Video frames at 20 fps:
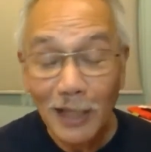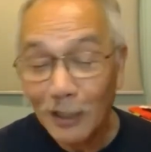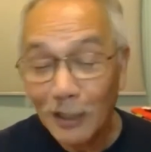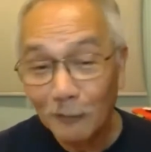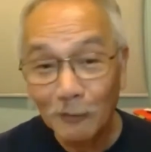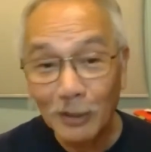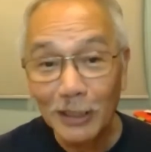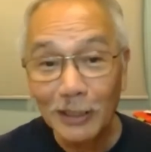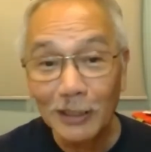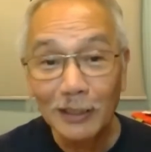
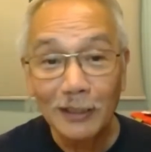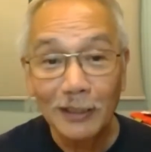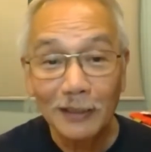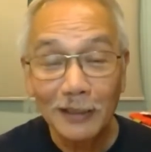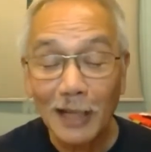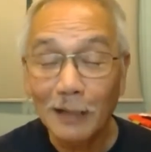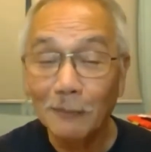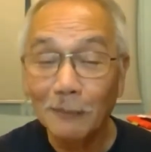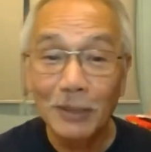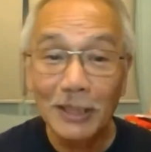then
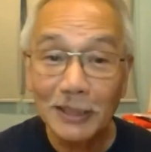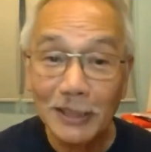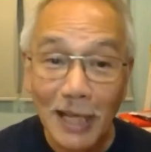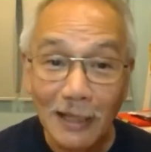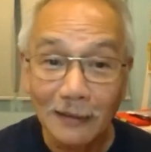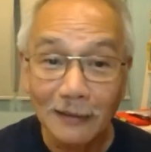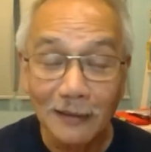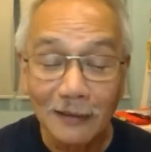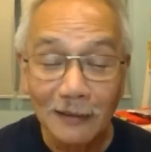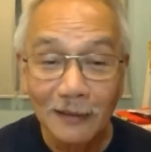we can be
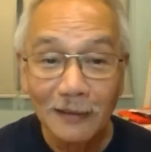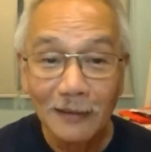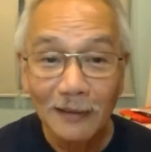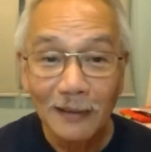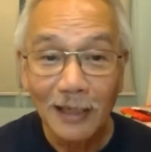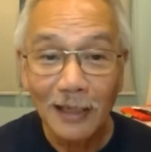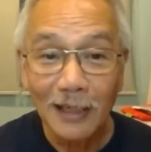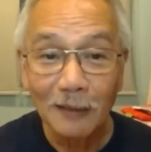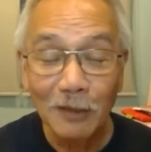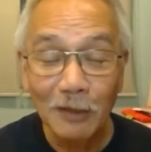sad
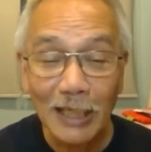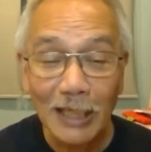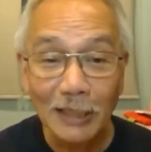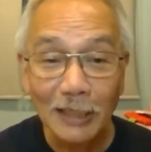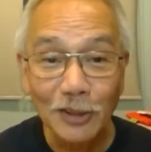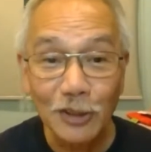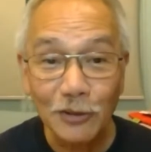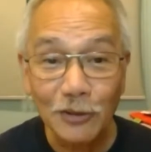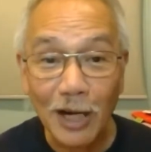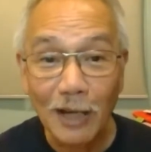and we
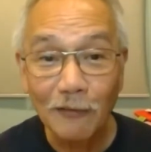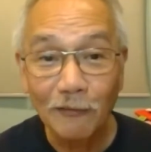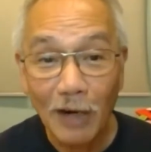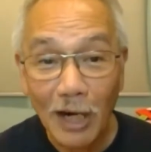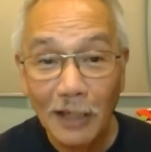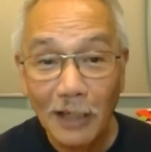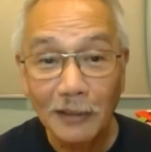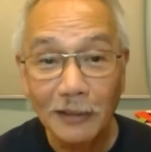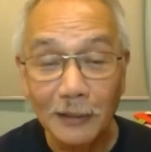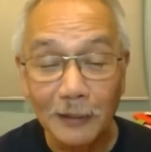can strive
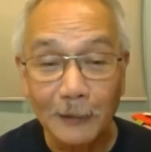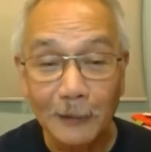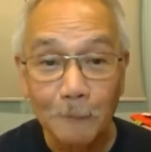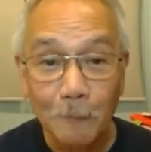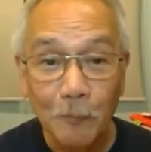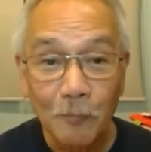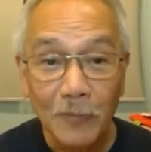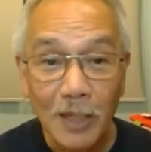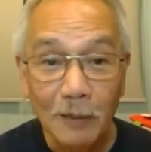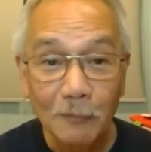
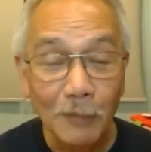harder.